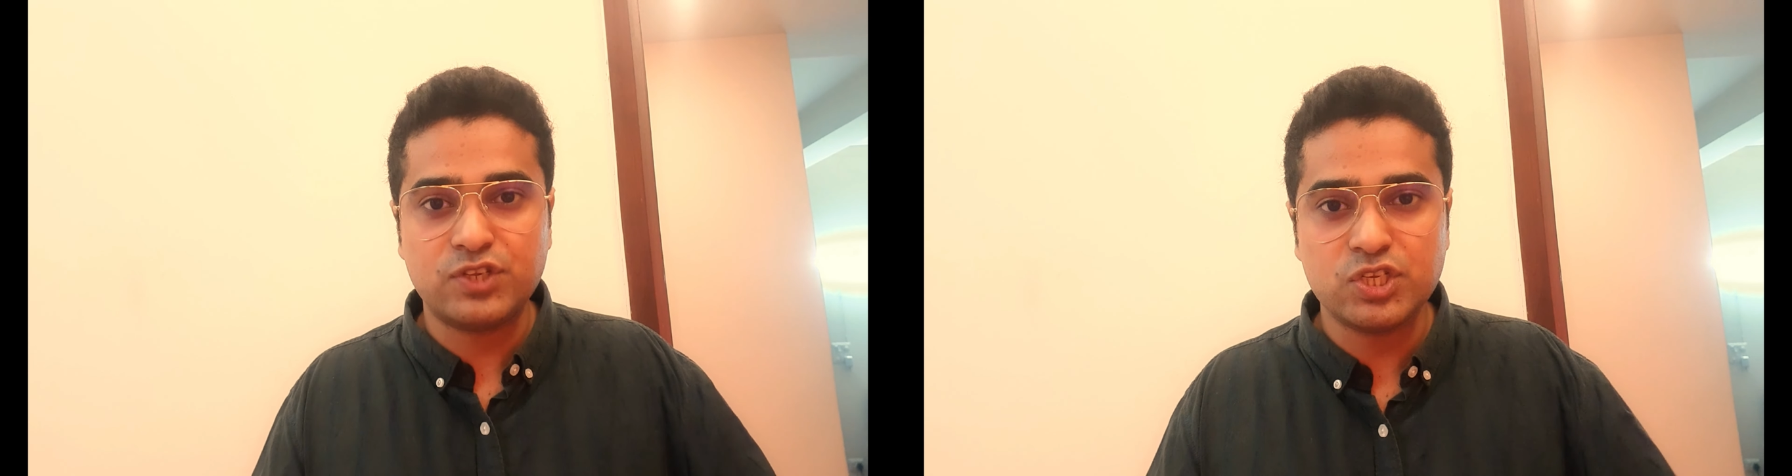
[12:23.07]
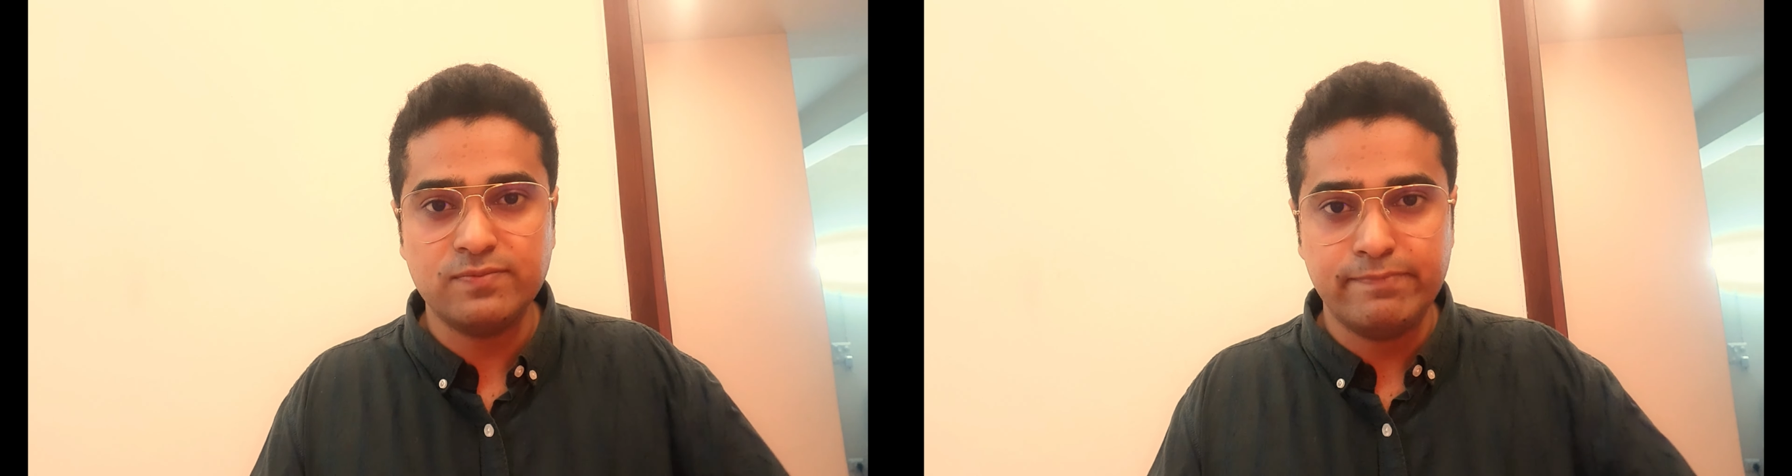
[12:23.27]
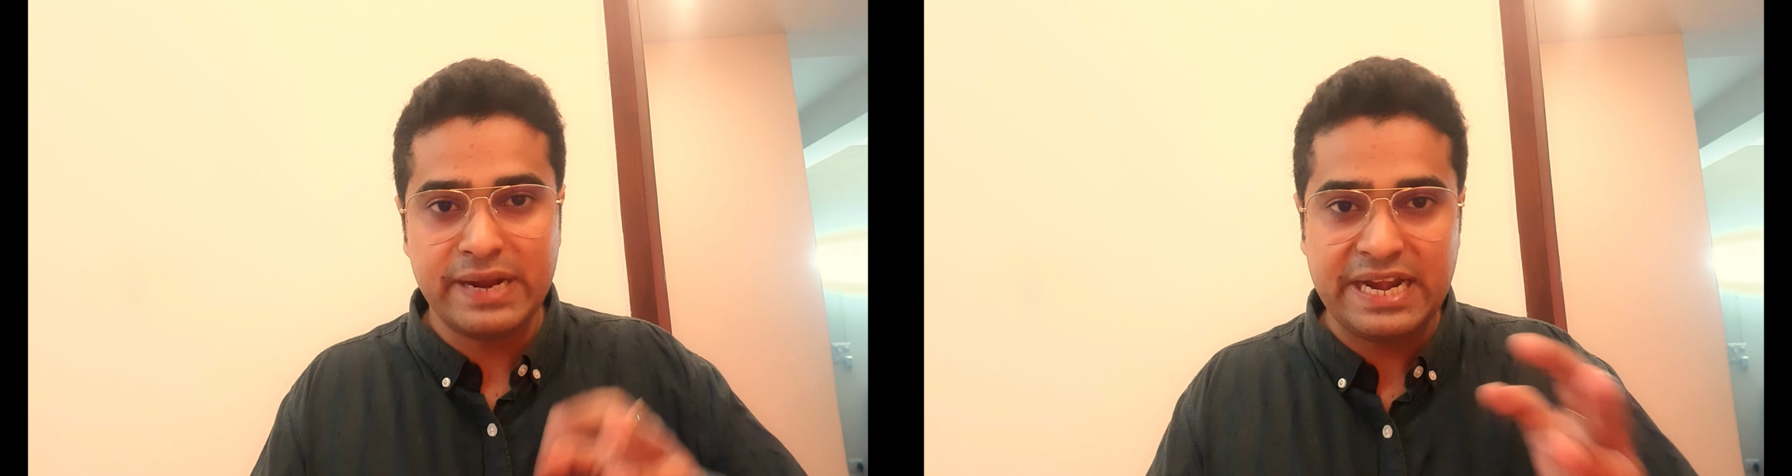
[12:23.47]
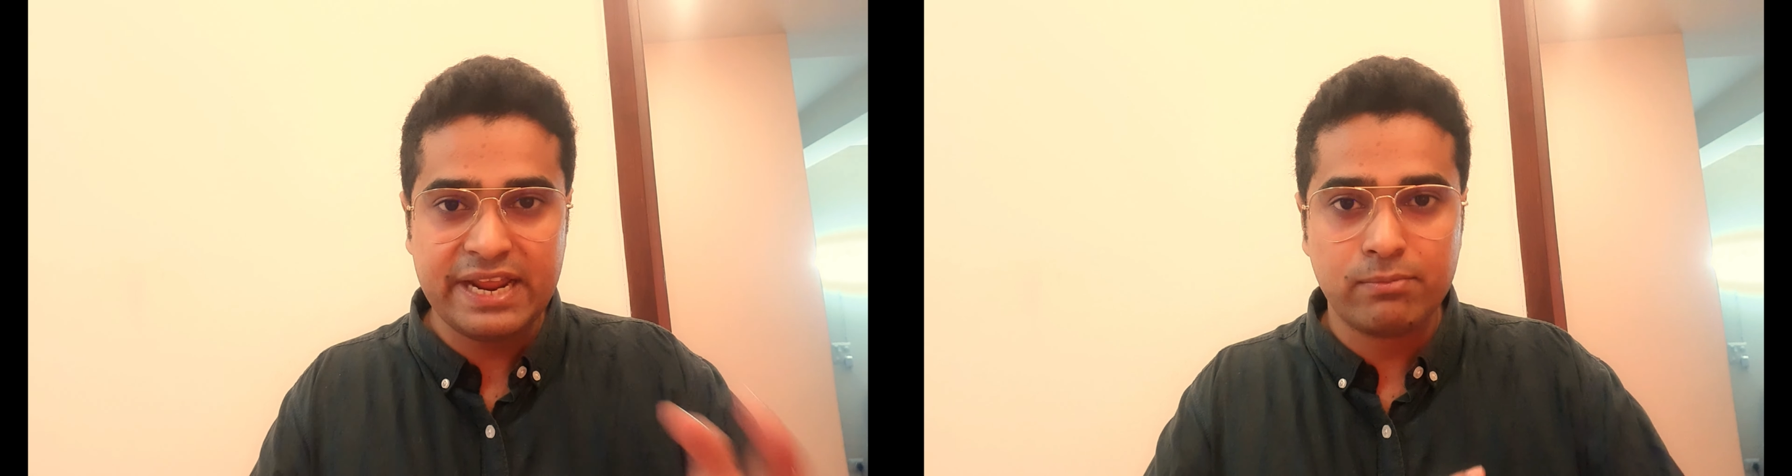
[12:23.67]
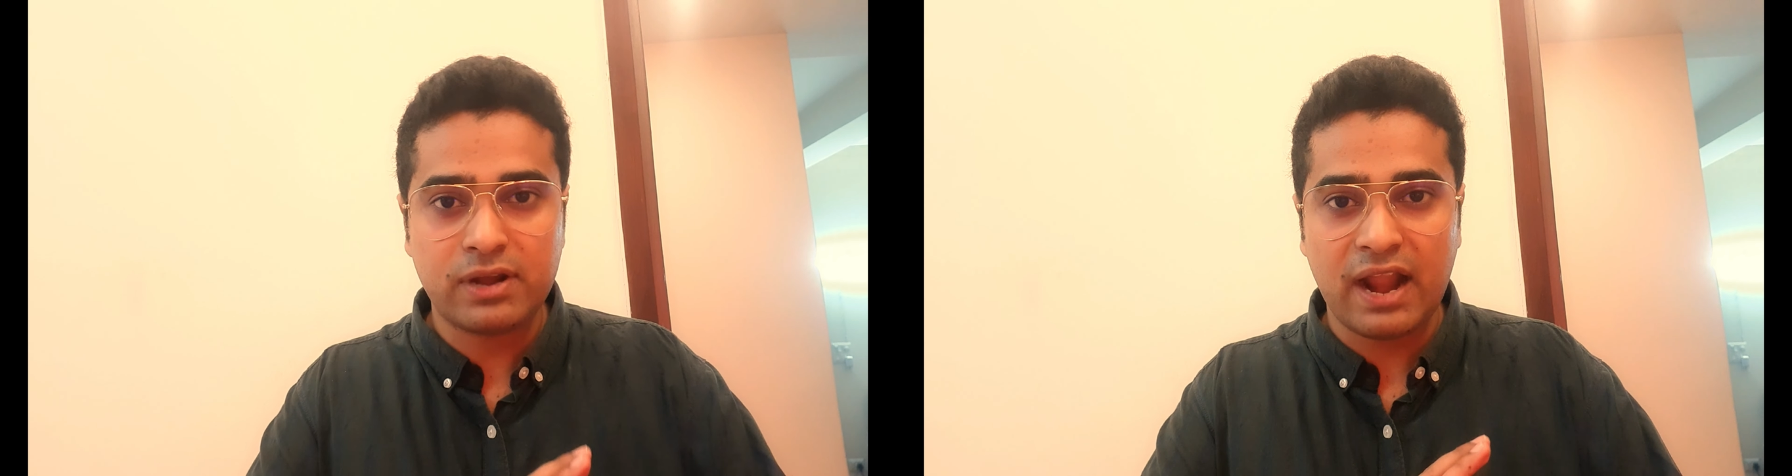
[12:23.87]
which is
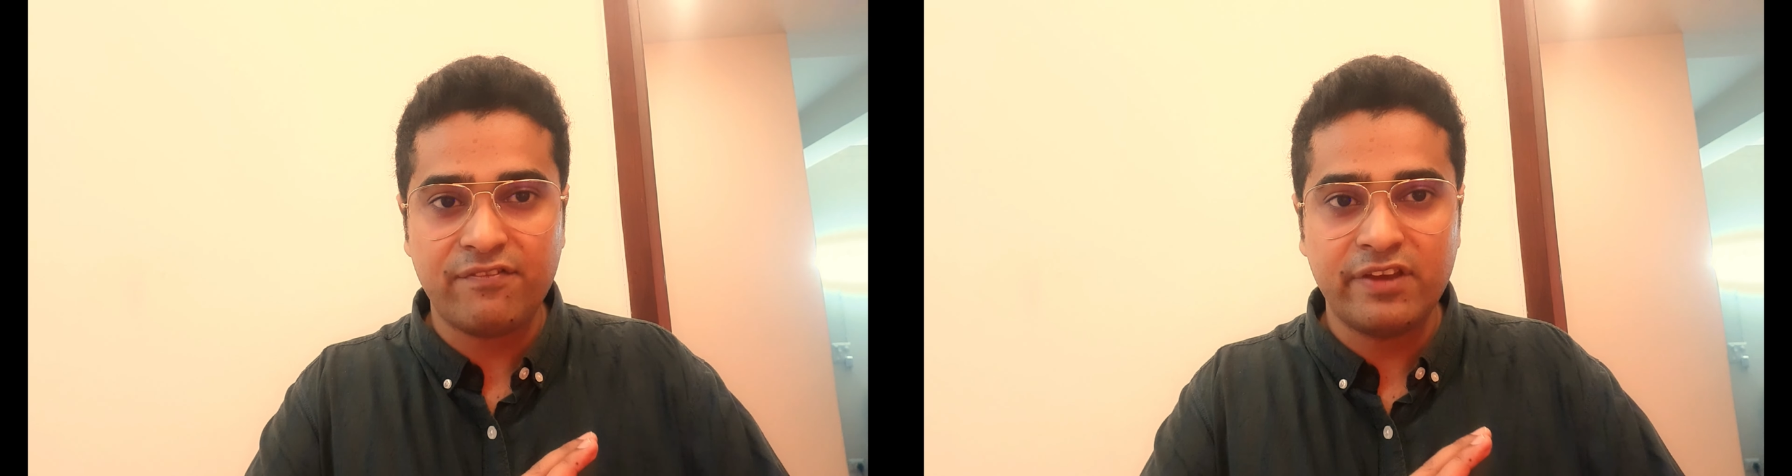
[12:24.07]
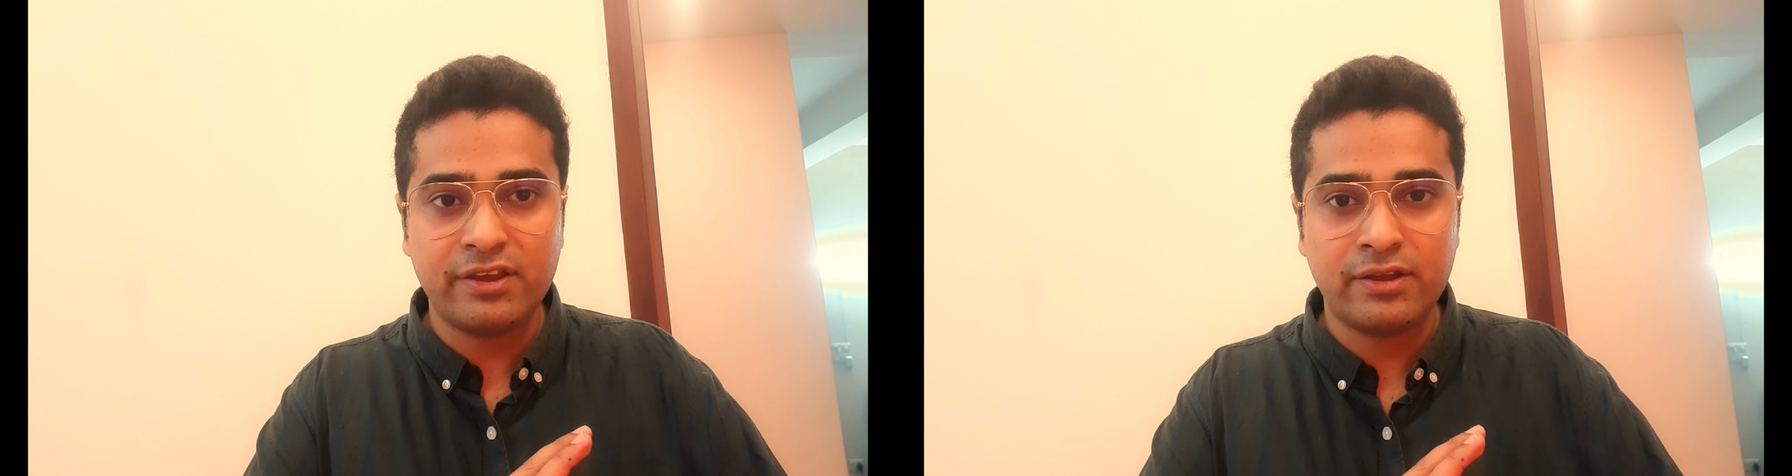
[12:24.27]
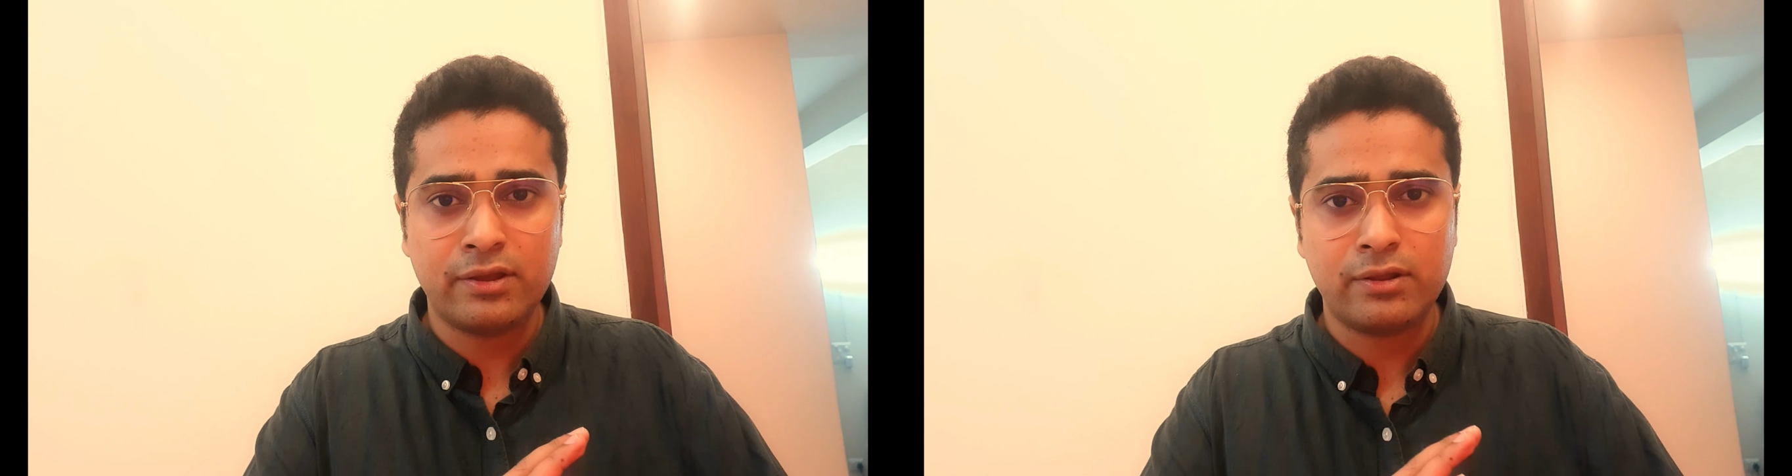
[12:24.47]
medium traffic